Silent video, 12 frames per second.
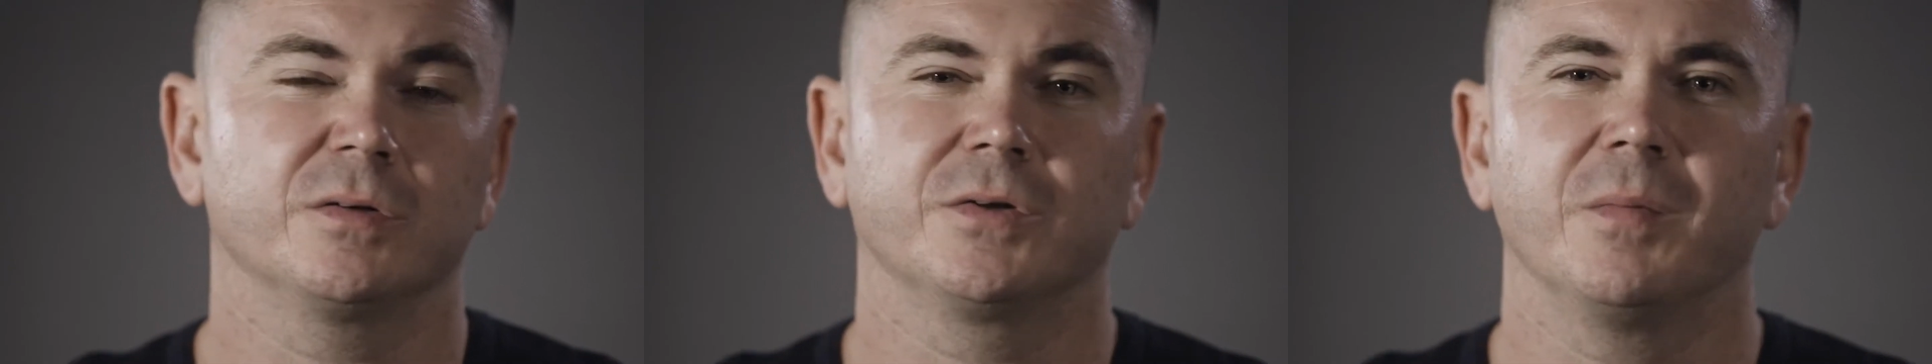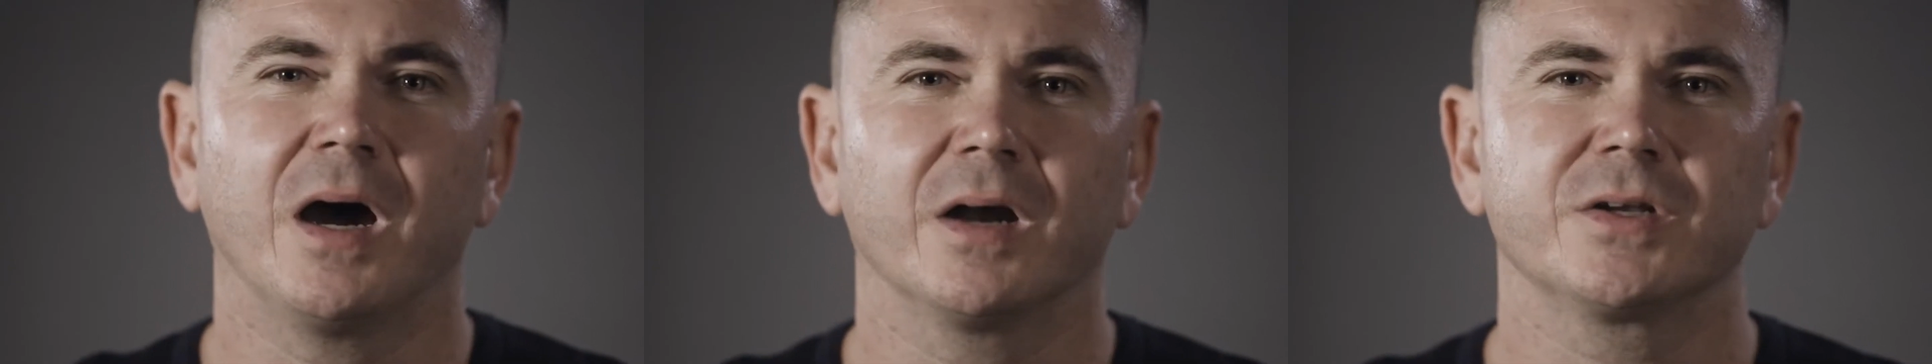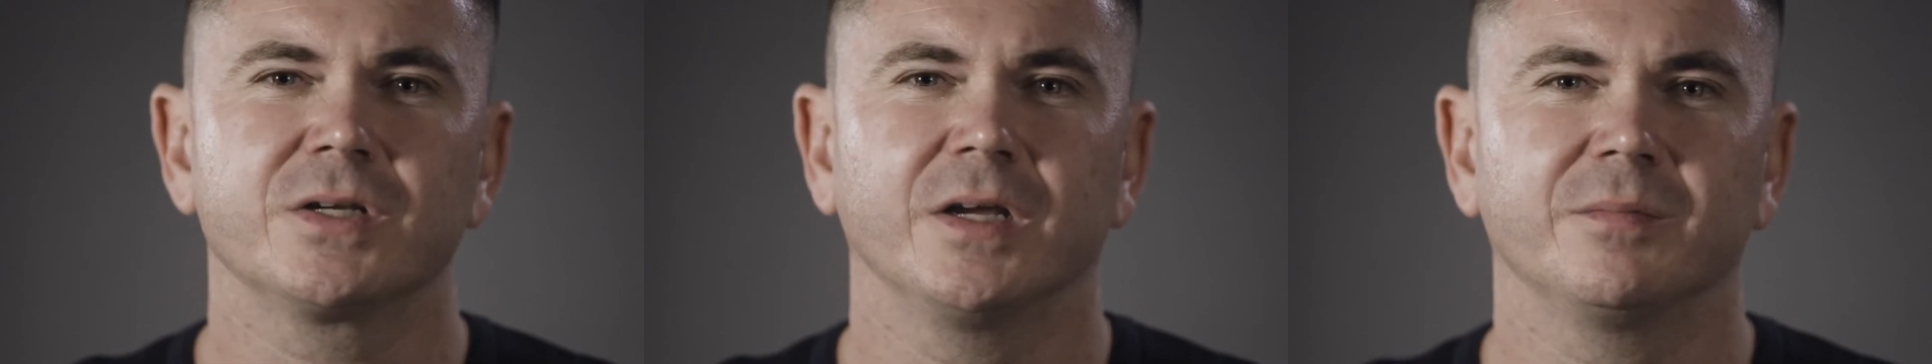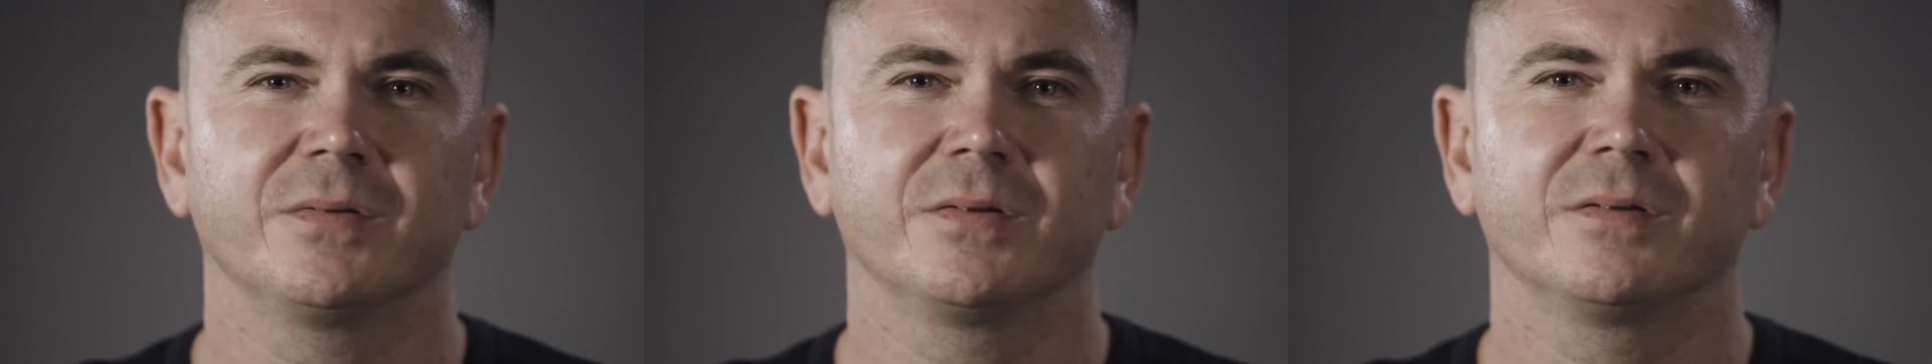some
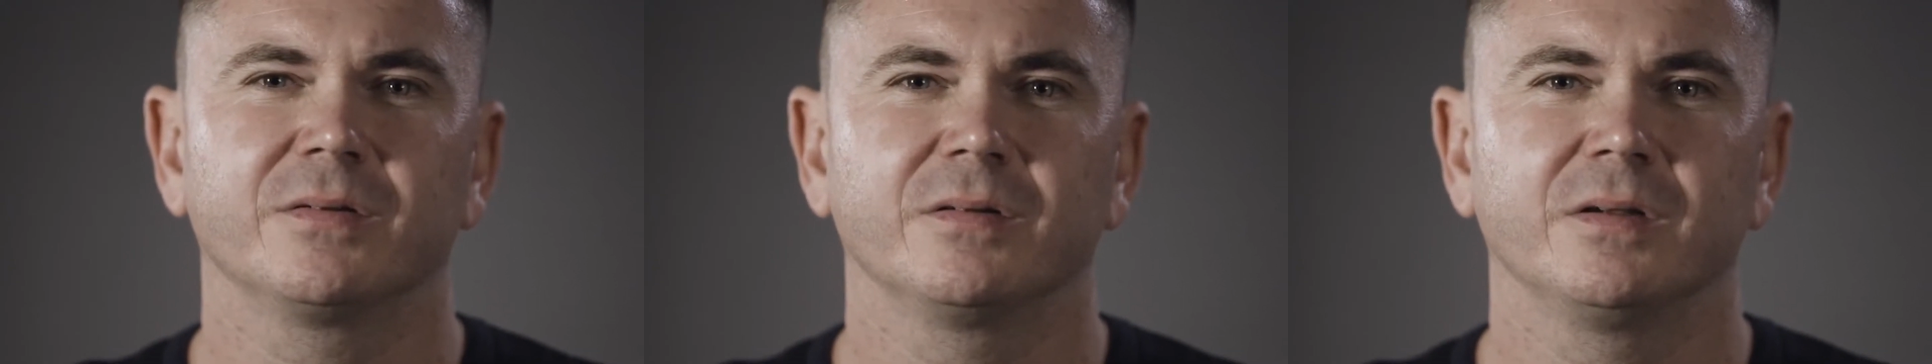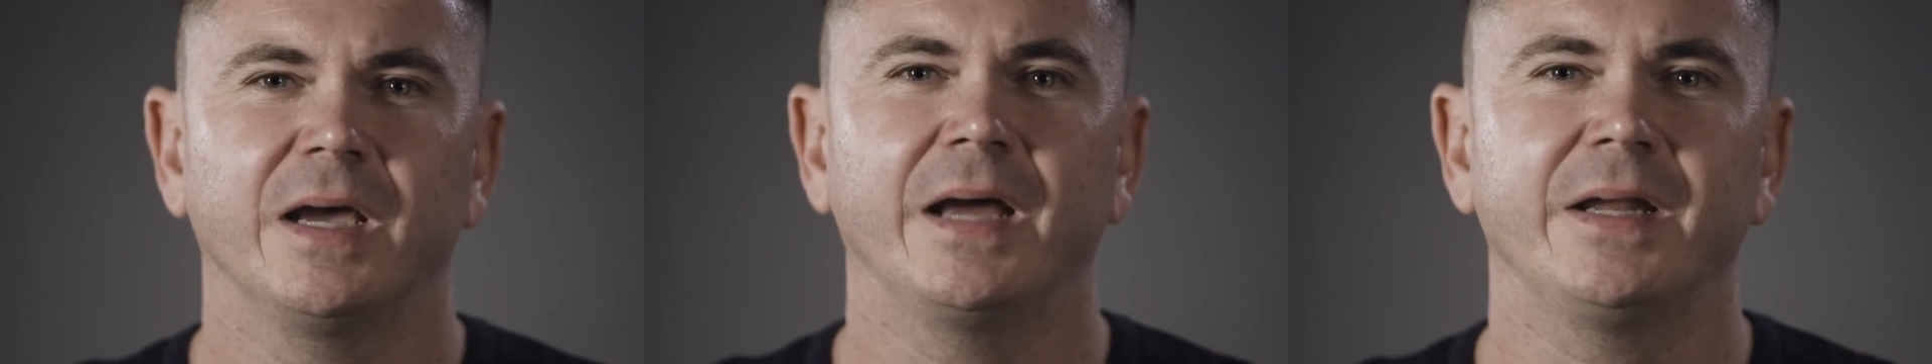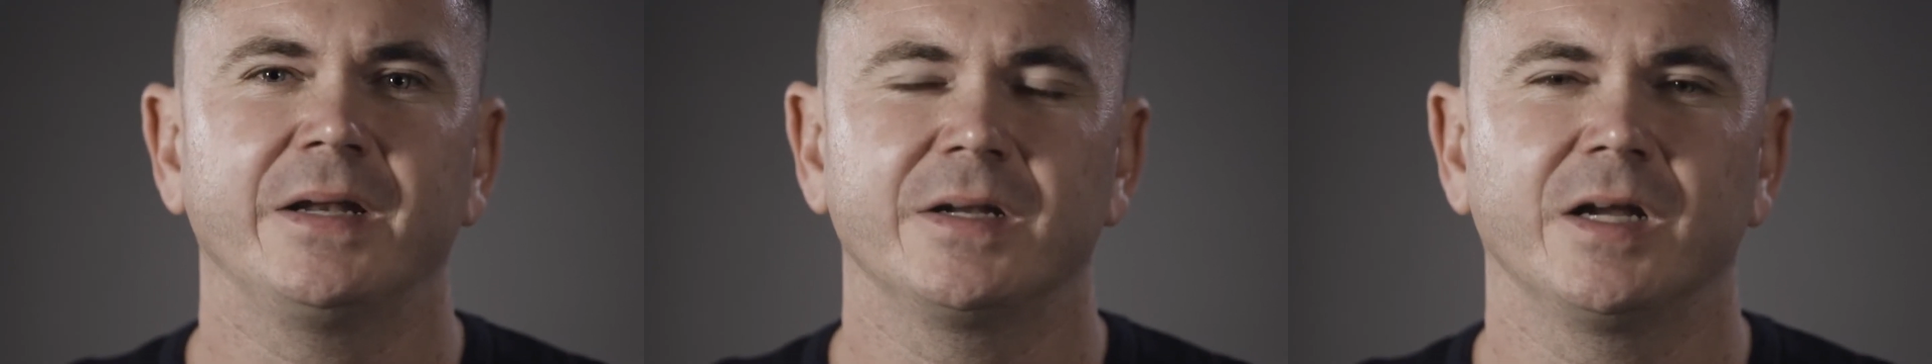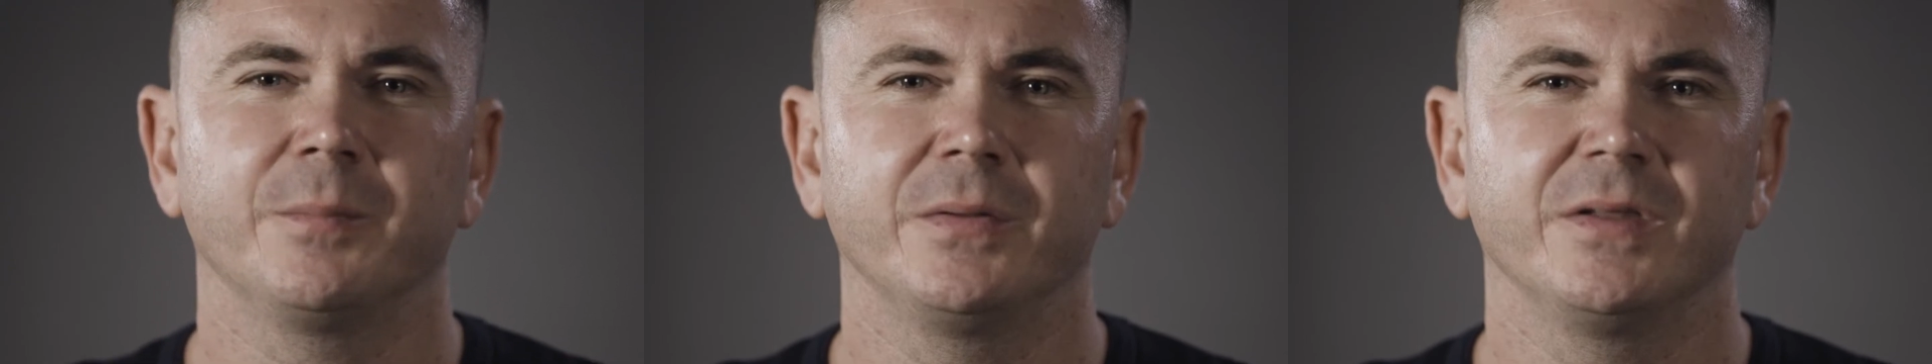hardships, had
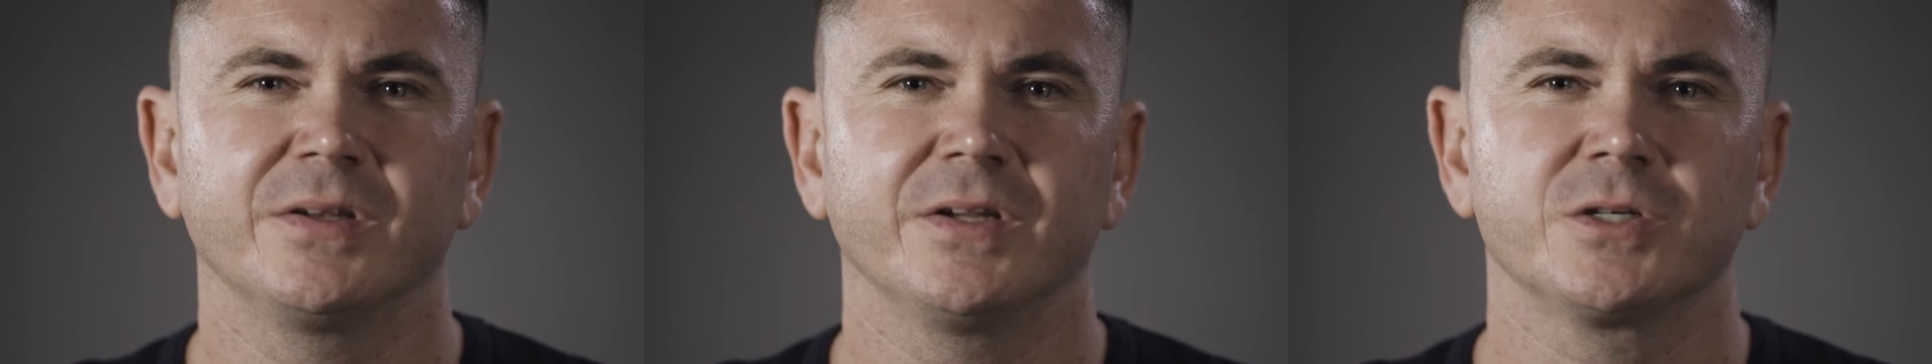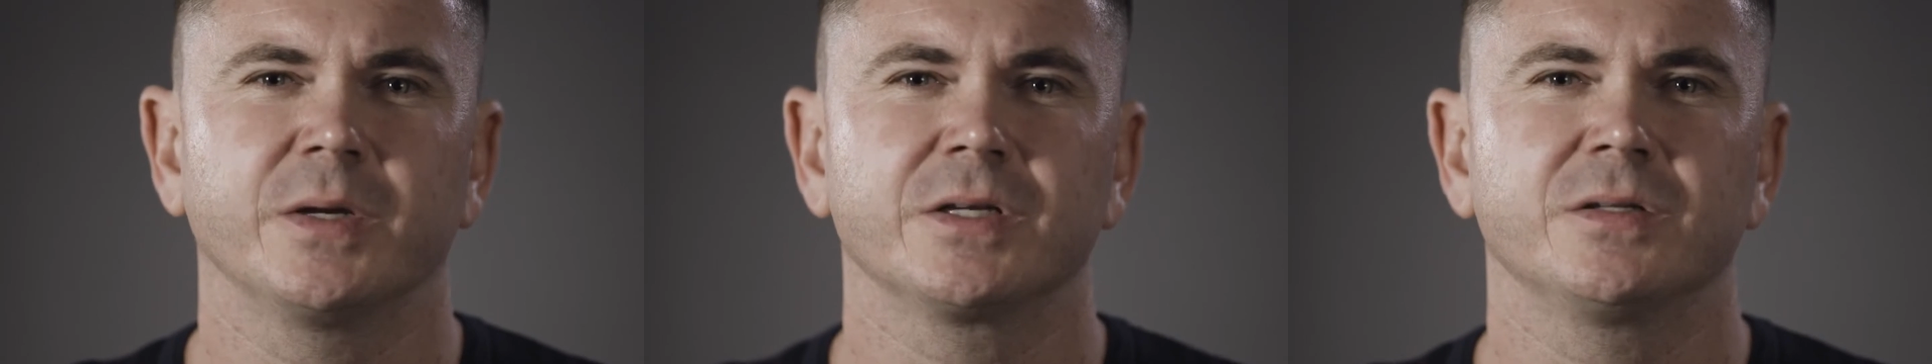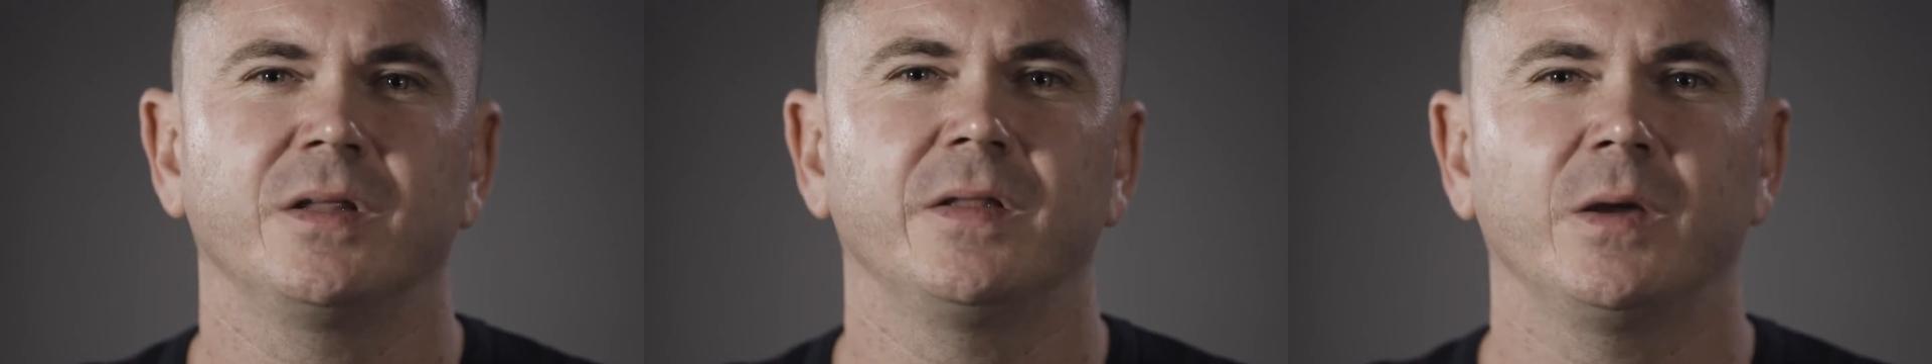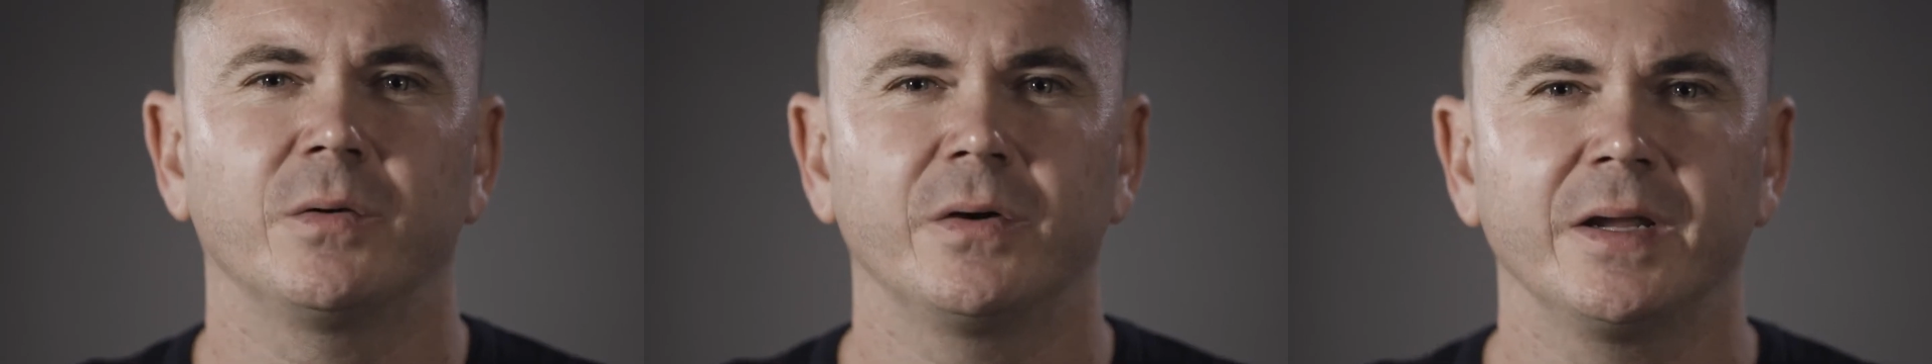ended up in the situation that they